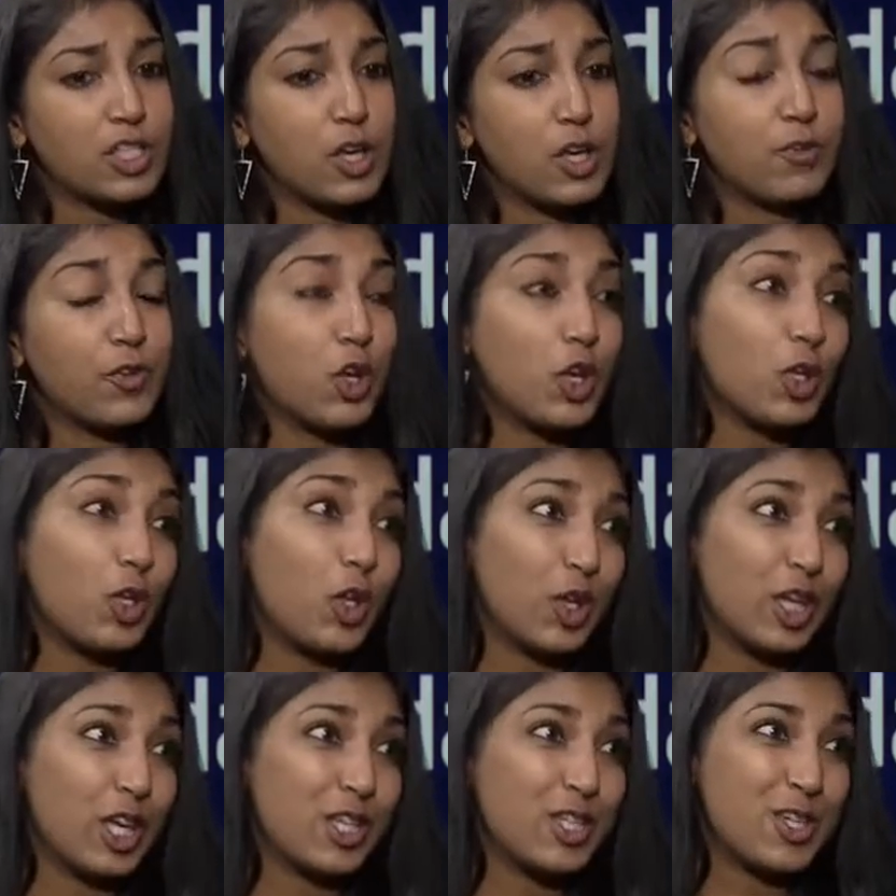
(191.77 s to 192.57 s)
So if you're
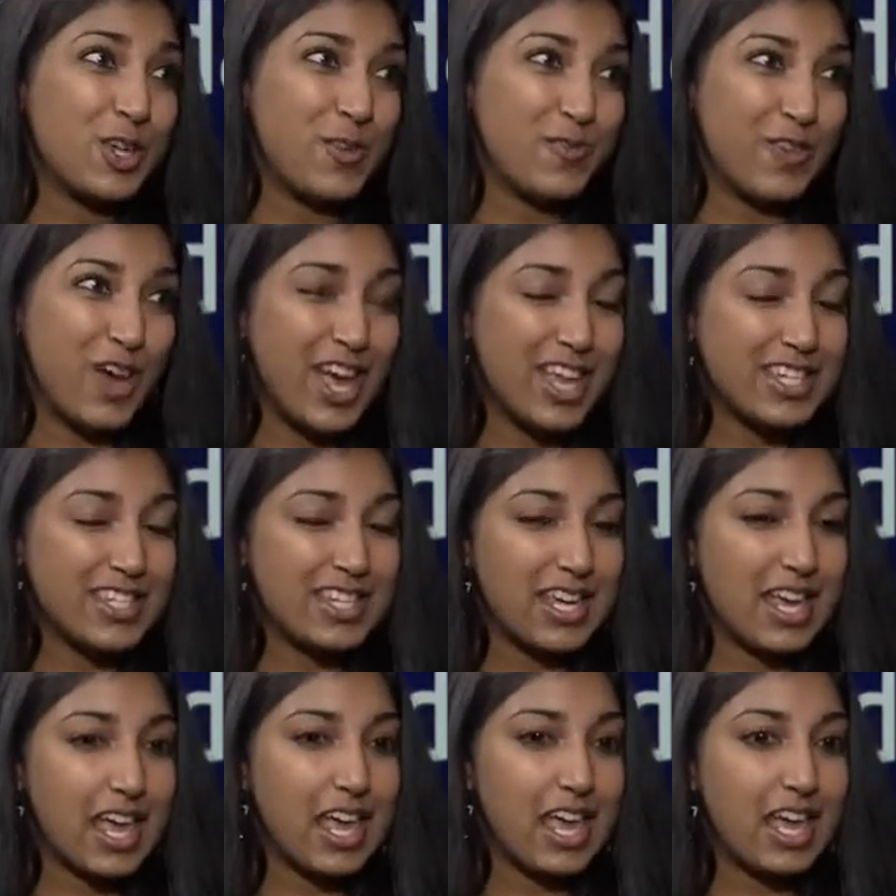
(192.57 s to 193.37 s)
looking to
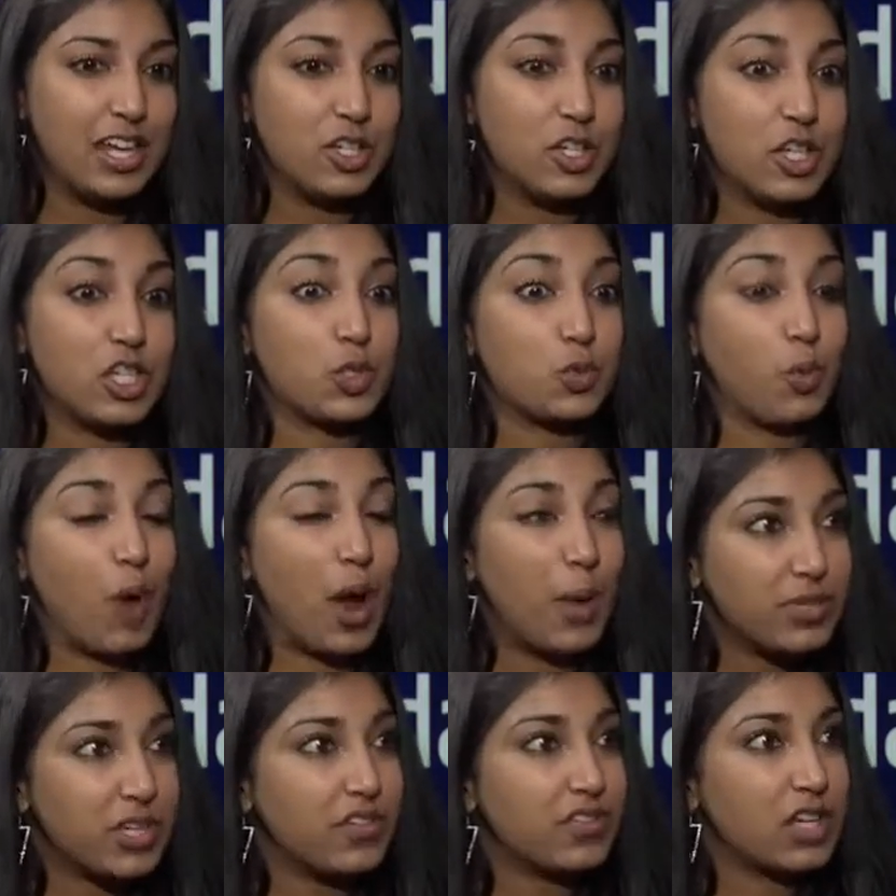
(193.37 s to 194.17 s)
invest in
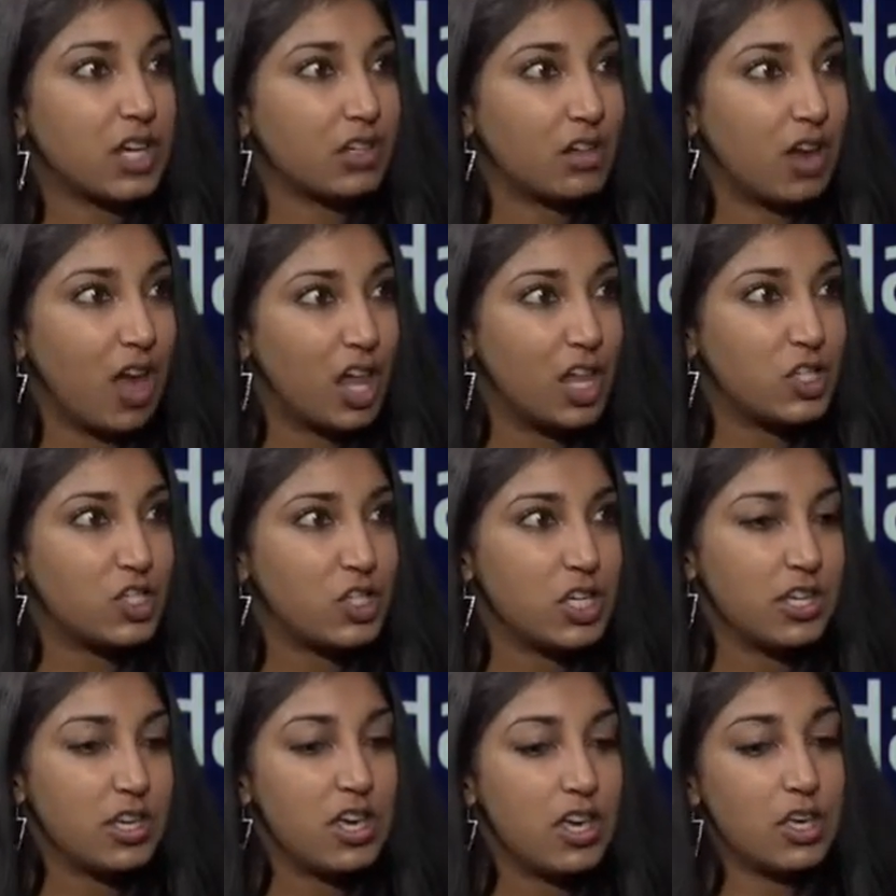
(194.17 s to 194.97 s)
disruptive
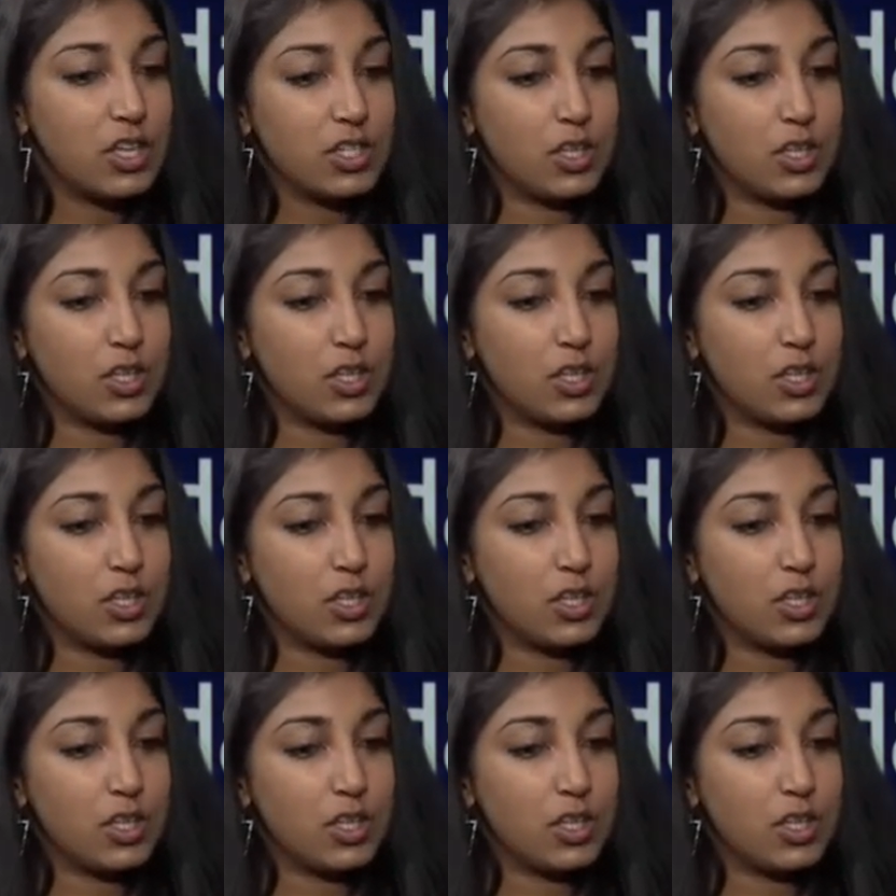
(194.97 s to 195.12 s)
technology,